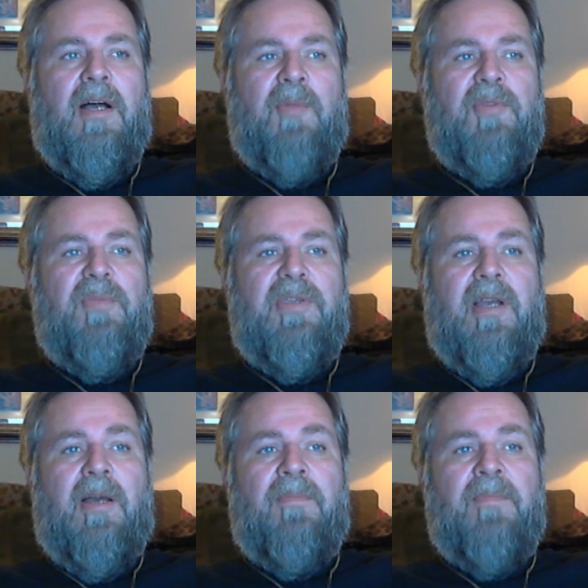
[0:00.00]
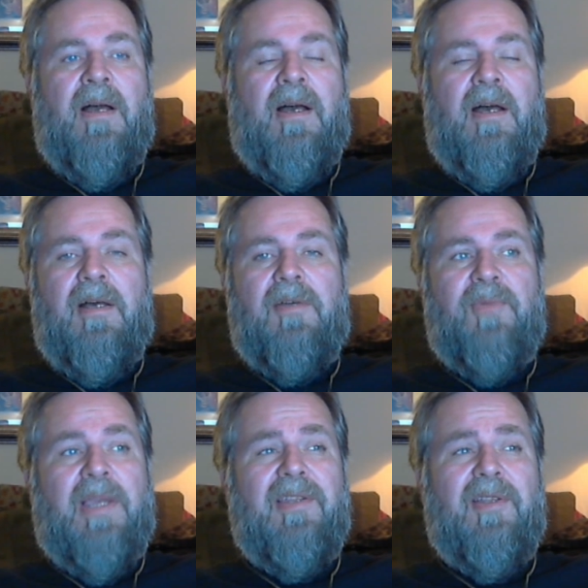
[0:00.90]
You become a
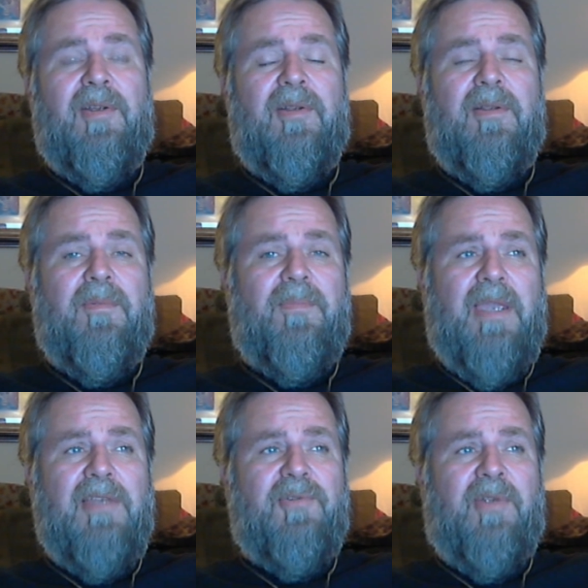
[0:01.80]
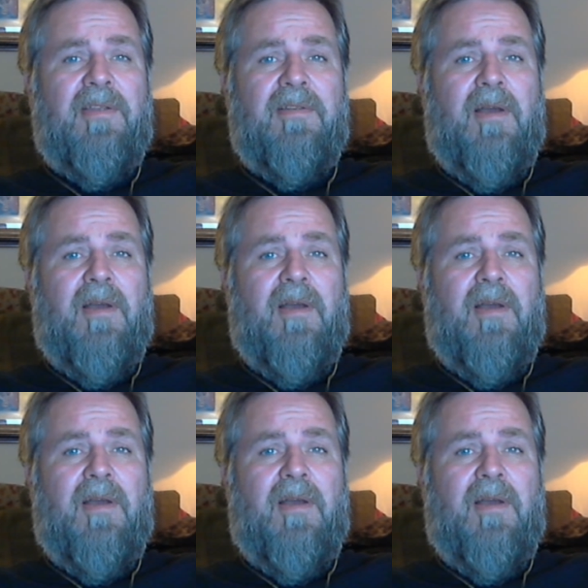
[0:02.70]
regular patron